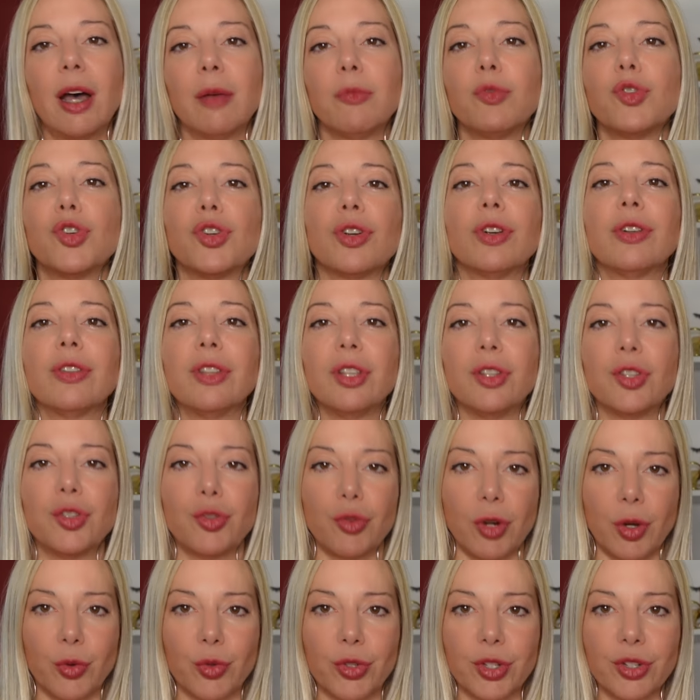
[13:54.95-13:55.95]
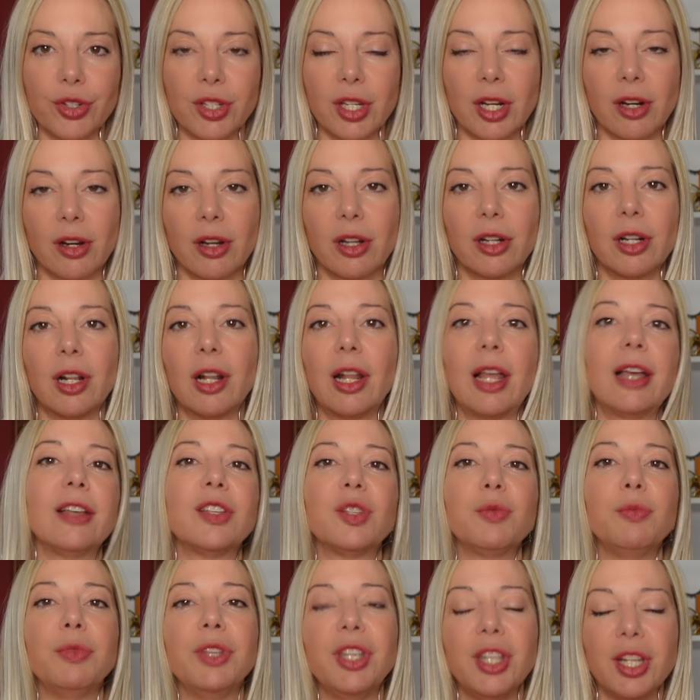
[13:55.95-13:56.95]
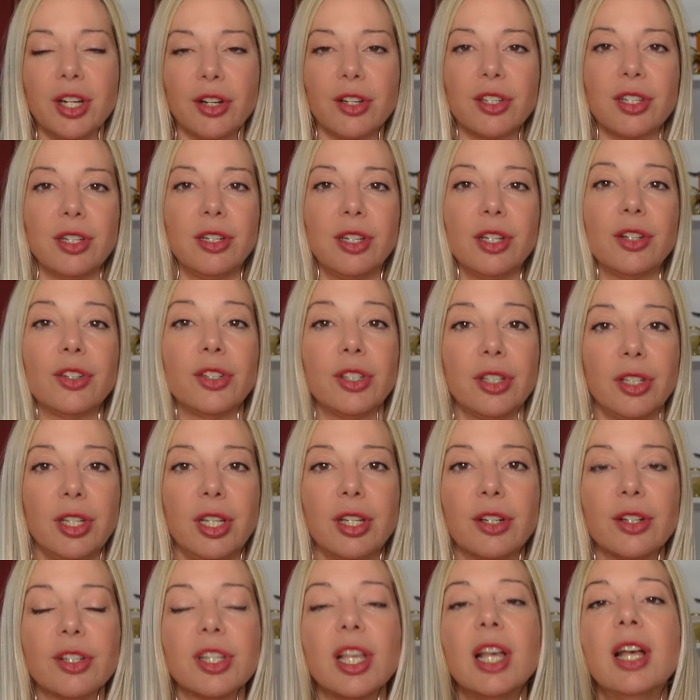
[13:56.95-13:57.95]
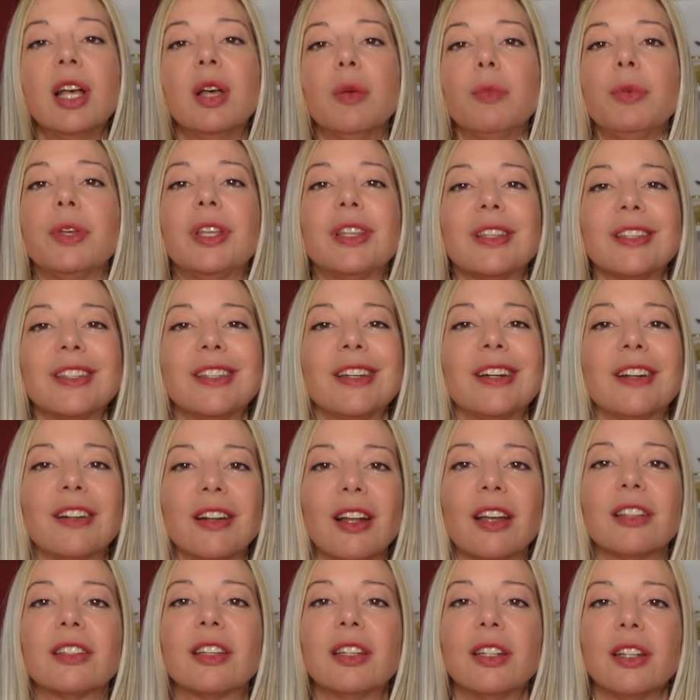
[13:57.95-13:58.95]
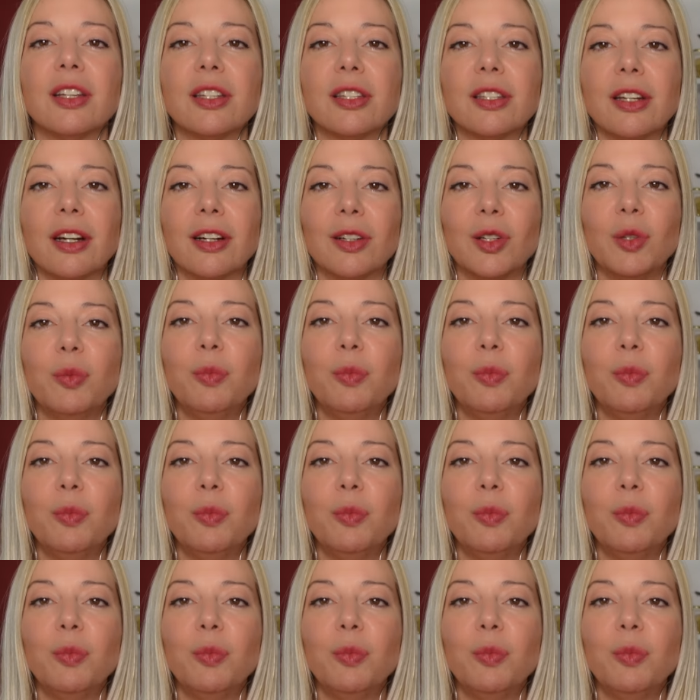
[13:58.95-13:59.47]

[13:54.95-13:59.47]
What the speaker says: I'm sure these trousers are gonna last me years and years and years because they are not gonna start